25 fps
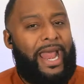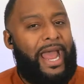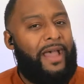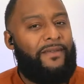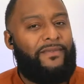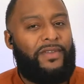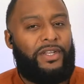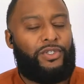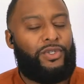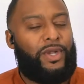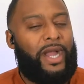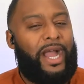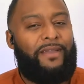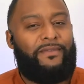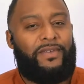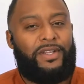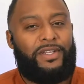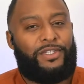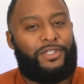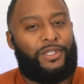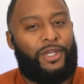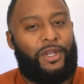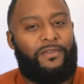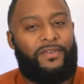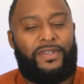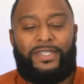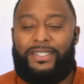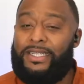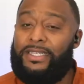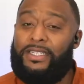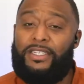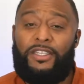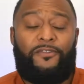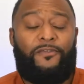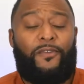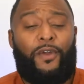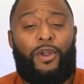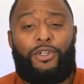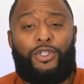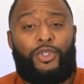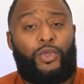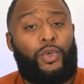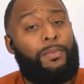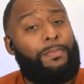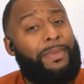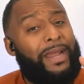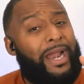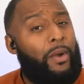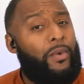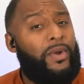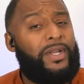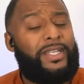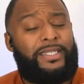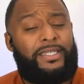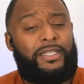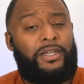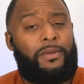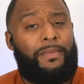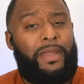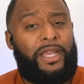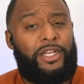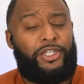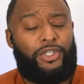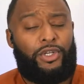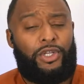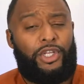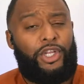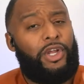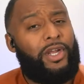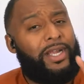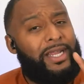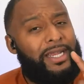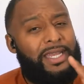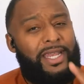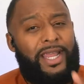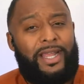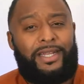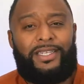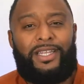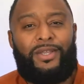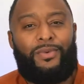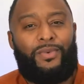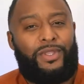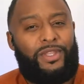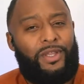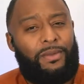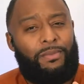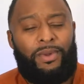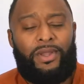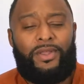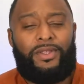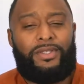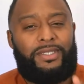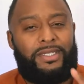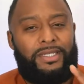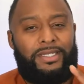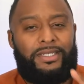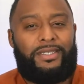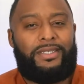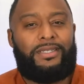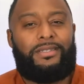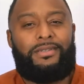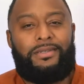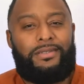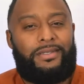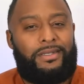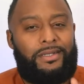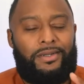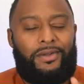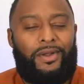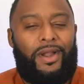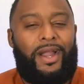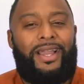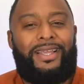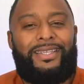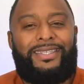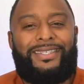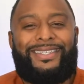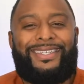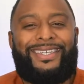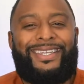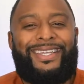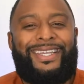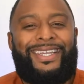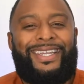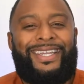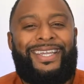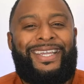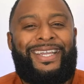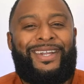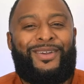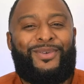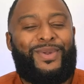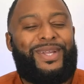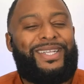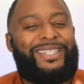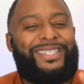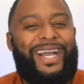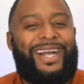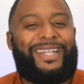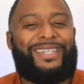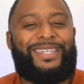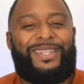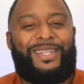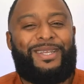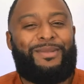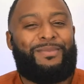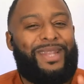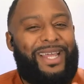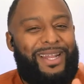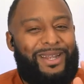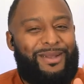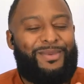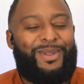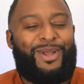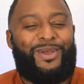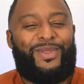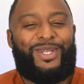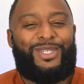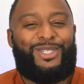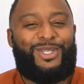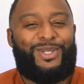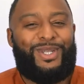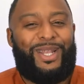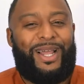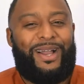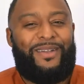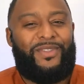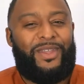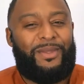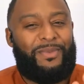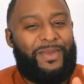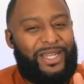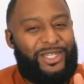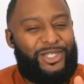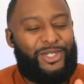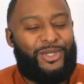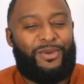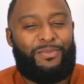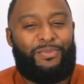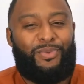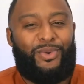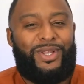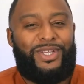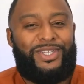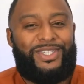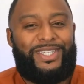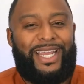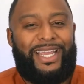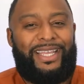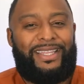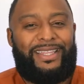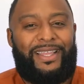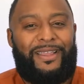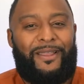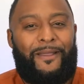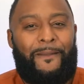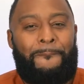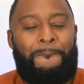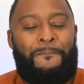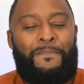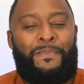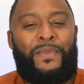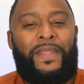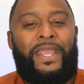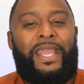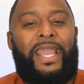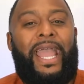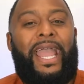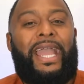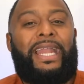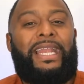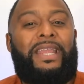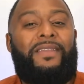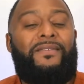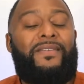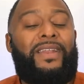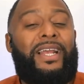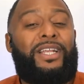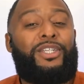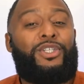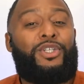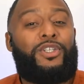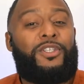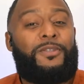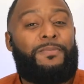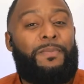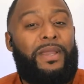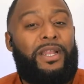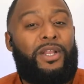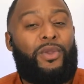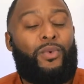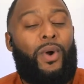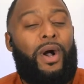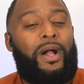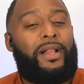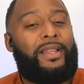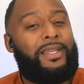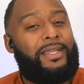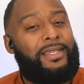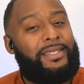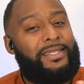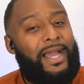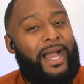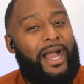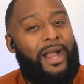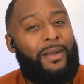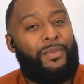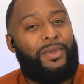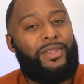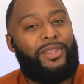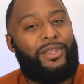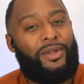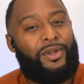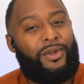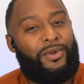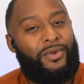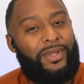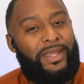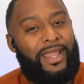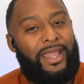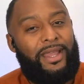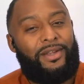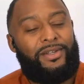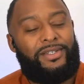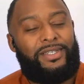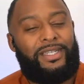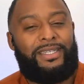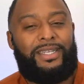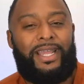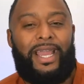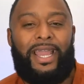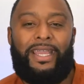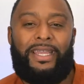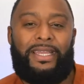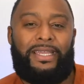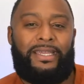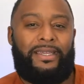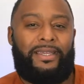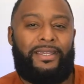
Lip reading: having drive-in service. This is virtual, but I want to still make sure you're connecting with your brothers and sisters in Christ. Reach out to them. Let them know that you love them, that you appreciate them. And even as you spend quality time with your Creator today,